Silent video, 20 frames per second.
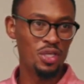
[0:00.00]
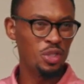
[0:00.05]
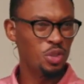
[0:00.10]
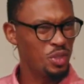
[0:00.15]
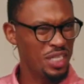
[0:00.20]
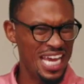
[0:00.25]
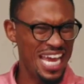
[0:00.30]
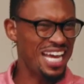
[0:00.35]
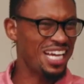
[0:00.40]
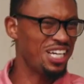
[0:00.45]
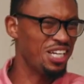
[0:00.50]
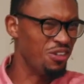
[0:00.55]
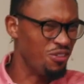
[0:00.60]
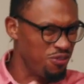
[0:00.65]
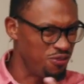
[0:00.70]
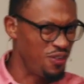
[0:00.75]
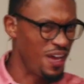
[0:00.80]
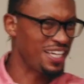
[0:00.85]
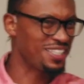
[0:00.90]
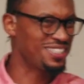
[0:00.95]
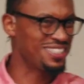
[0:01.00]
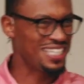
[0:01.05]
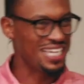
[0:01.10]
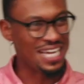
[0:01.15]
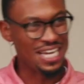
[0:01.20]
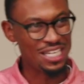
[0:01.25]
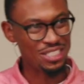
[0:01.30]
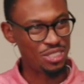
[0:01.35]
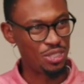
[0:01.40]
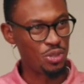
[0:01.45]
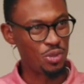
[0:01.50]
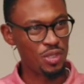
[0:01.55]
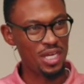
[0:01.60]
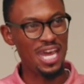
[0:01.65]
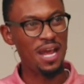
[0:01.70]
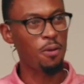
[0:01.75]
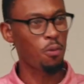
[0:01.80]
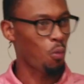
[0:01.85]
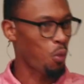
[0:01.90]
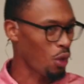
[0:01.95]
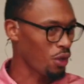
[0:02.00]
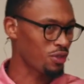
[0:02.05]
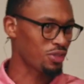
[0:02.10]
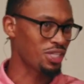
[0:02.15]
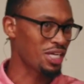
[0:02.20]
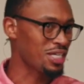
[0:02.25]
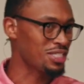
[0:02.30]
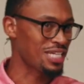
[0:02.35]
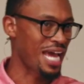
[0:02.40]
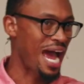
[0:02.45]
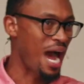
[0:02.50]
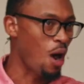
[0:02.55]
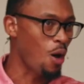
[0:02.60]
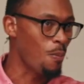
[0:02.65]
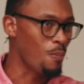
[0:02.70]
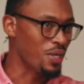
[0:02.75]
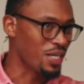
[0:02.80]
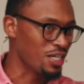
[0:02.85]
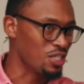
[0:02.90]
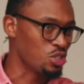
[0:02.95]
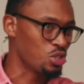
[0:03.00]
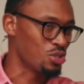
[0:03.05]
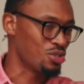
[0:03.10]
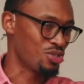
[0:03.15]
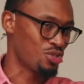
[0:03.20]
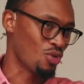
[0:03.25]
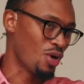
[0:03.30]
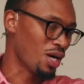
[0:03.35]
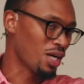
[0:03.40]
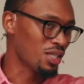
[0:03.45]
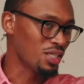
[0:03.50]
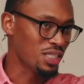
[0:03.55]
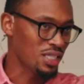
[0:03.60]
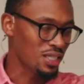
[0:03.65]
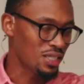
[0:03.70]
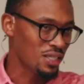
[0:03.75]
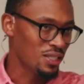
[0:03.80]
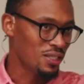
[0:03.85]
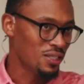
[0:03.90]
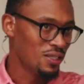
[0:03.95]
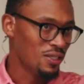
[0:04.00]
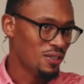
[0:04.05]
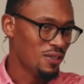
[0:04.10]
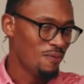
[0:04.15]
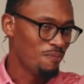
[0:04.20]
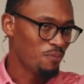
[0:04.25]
you can't confess things and you can't work things out because you're struggling.